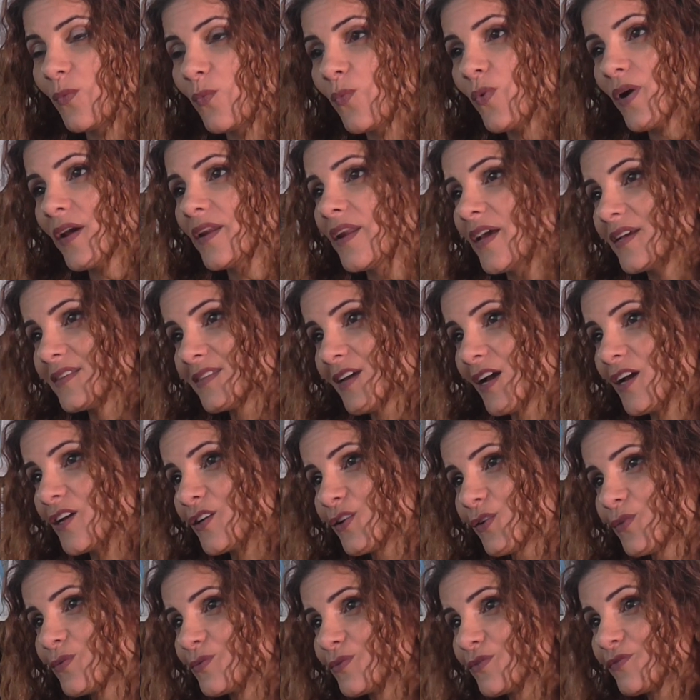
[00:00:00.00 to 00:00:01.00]
when I
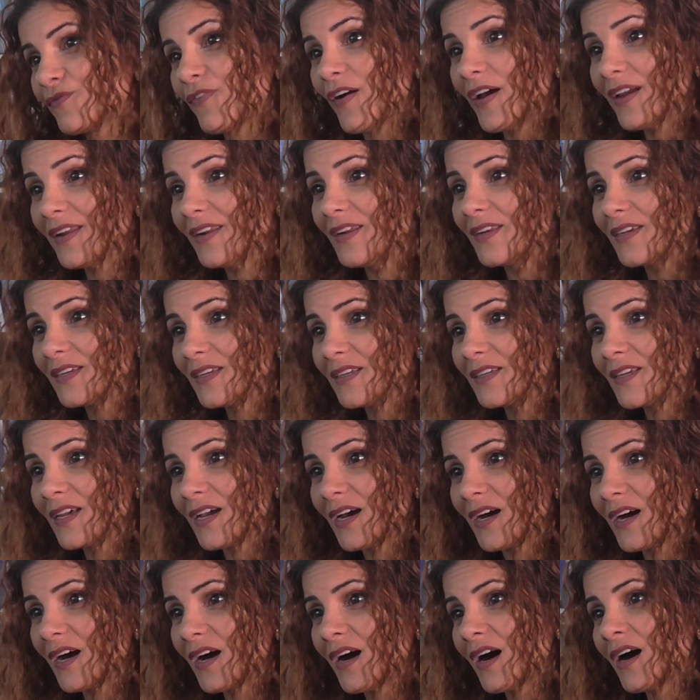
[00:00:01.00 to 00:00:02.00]
diagnosed, finally,
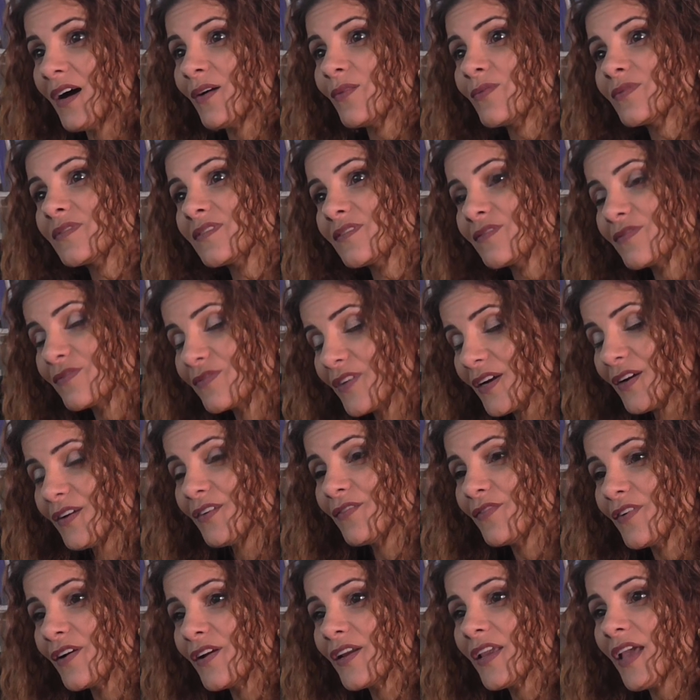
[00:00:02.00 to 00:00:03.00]
I was very,
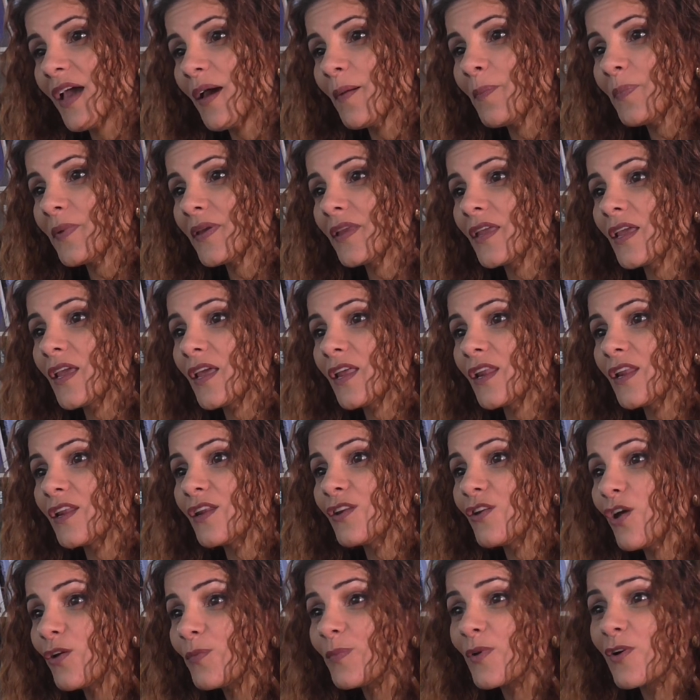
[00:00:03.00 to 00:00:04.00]
very happy.
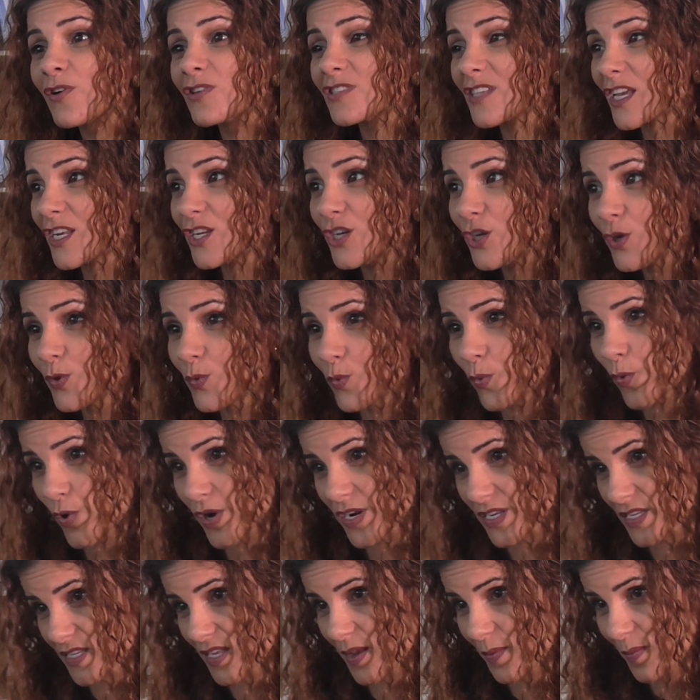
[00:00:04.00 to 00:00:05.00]
Not because I knew what
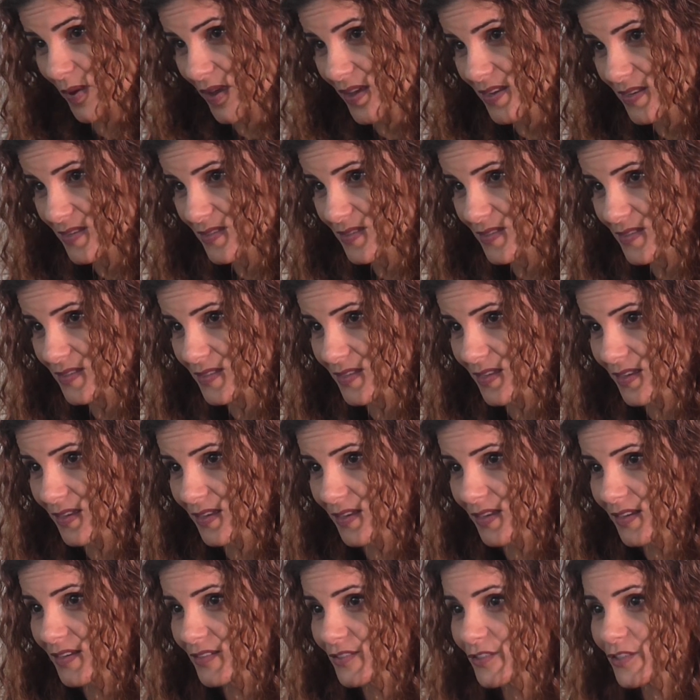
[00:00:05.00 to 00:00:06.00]
is MS,
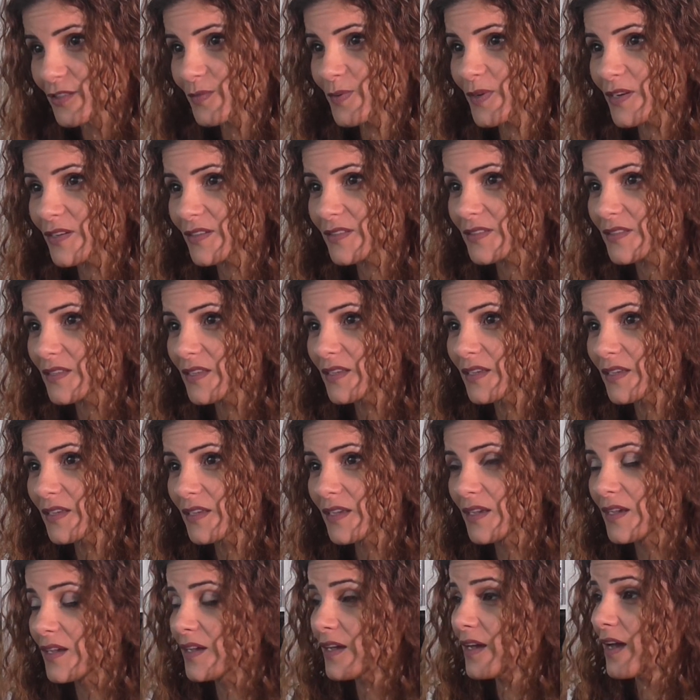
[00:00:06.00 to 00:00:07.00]
just because
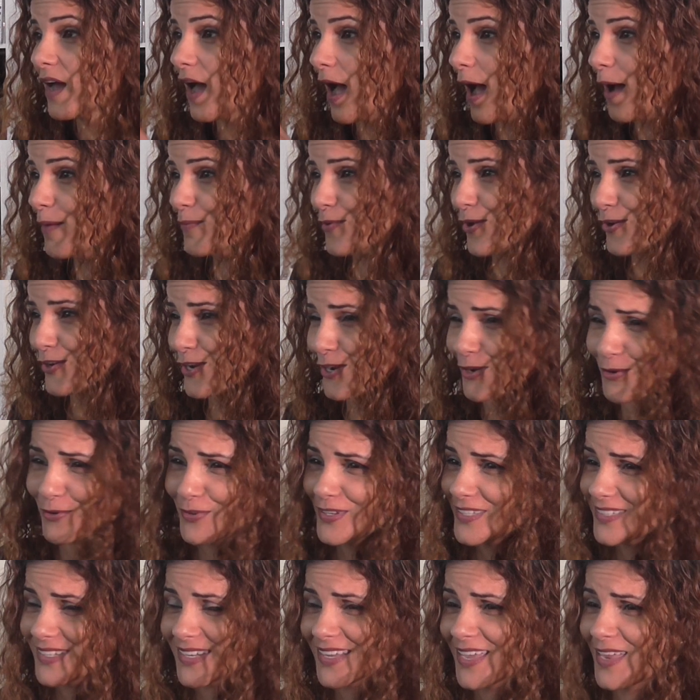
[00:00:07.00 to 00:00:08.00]
I'm not a
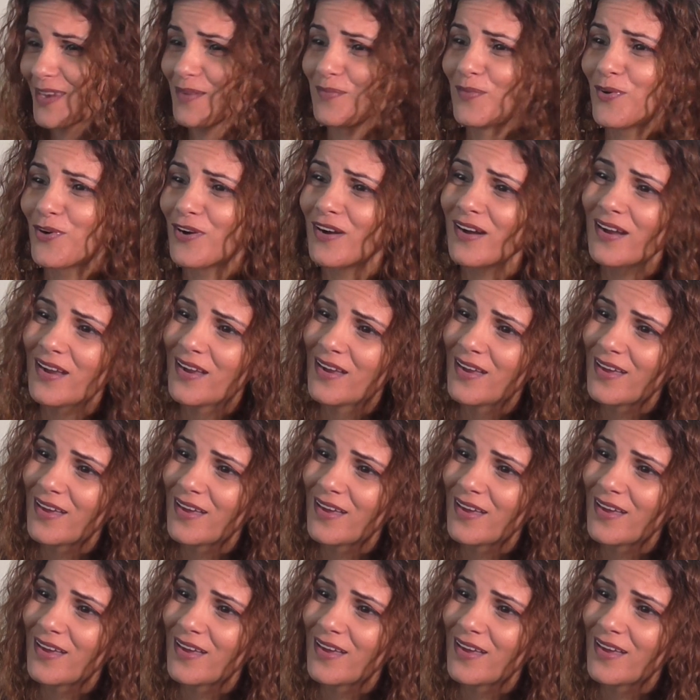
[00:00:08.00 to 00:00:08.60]
lunatic anymore.